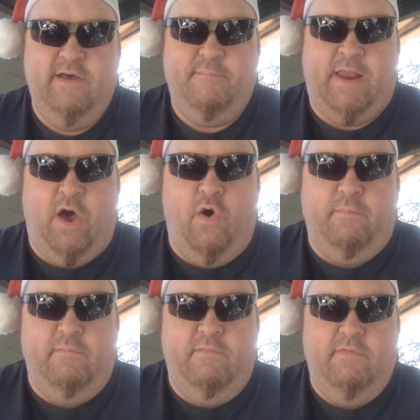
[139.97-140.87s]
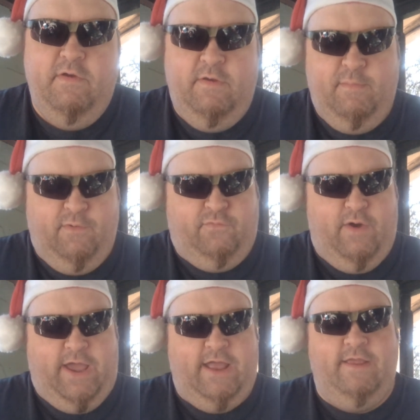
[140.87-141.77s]
But I hope, before
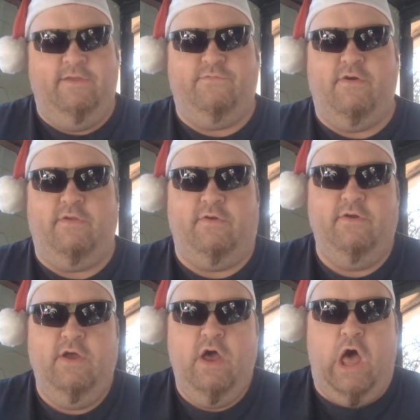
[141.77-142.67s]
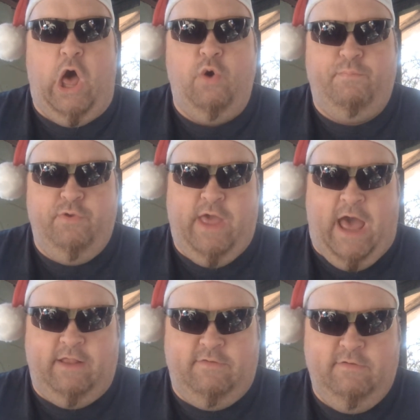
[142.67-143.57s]
I get any further, I hope you
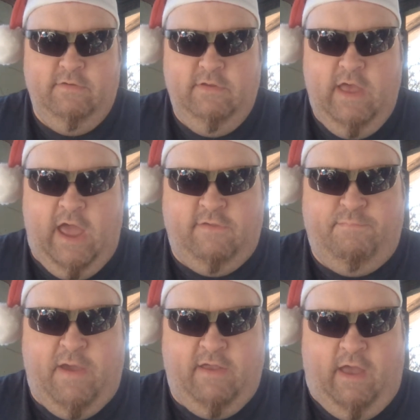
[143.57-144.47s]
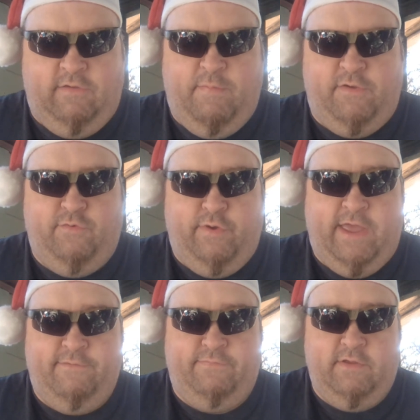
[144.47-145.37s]
got a special
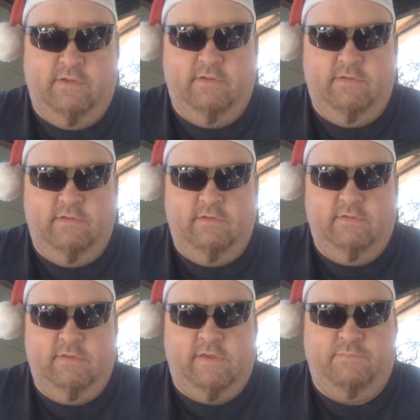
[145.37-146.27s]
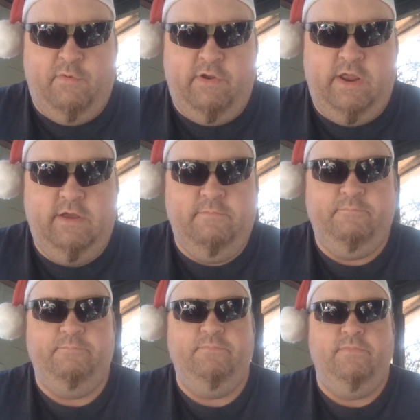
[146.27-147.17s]
gift this morning.
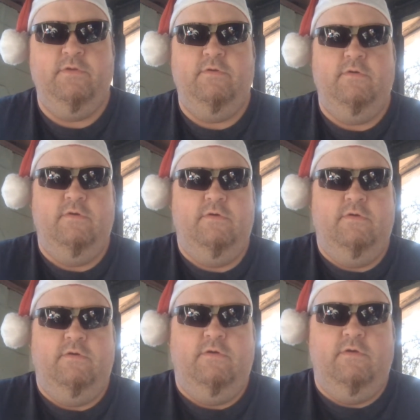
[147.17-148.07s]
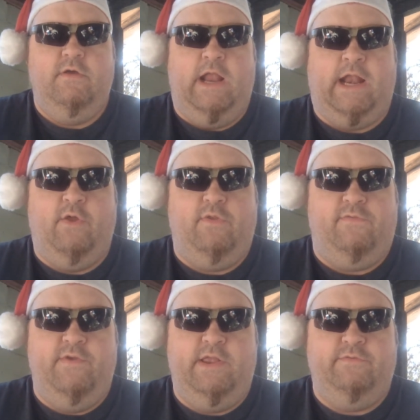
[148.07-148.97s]
And I know this
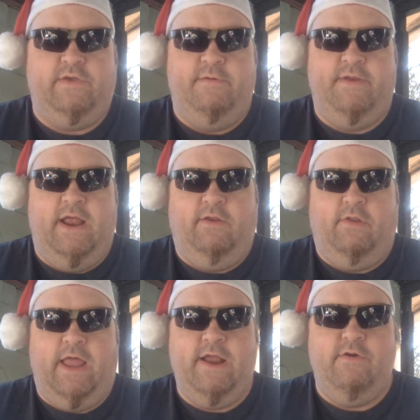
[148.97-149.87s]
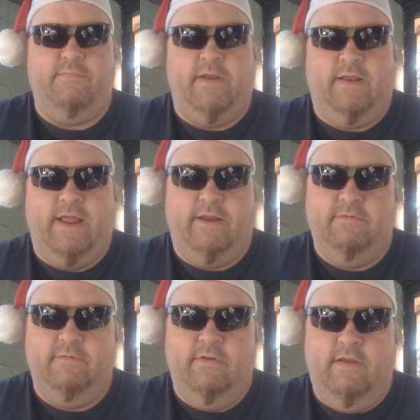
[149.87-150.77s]
video is coming out a little later, but I'll let
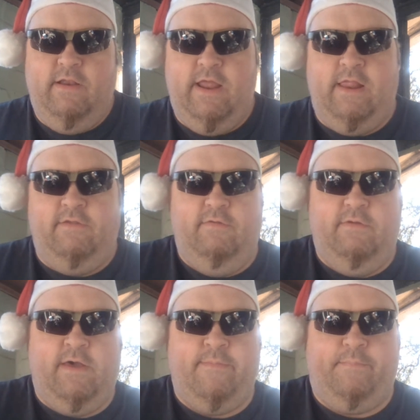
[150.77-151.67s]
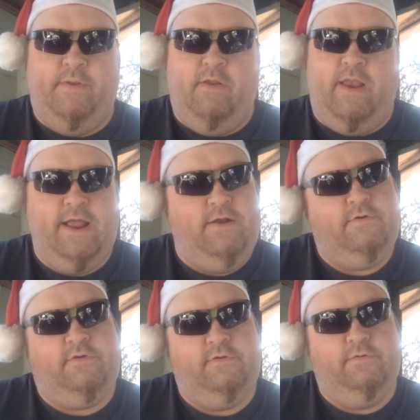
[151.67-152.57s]
it come up a little later
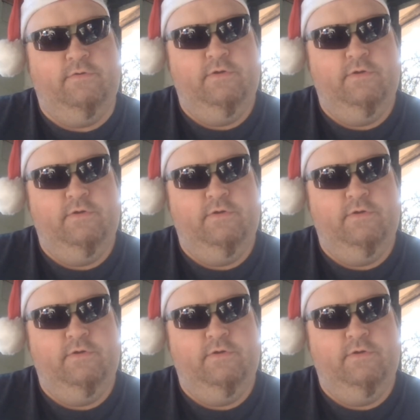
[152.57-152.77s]
to